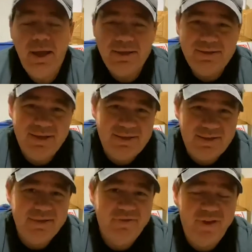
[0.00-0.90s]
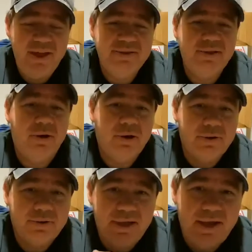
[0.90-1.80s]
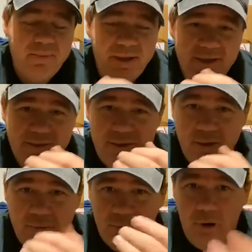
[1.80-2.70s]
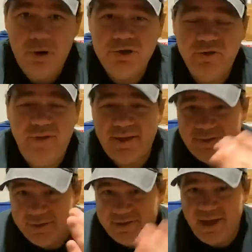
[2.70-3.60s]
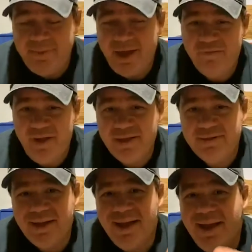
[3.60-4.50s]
And since these events tend to be, larger events, they're 10-man events,